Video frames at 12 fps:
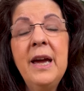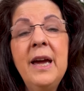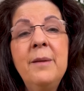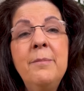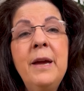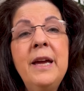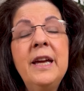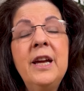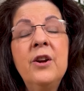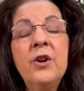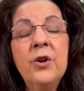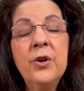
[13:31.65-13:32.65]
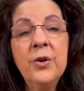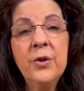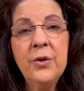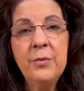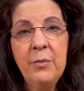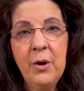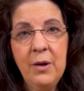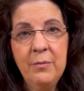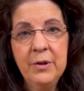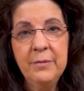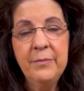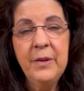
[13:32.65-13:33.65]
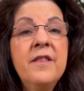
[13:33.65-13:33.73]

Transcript: and making her the problem.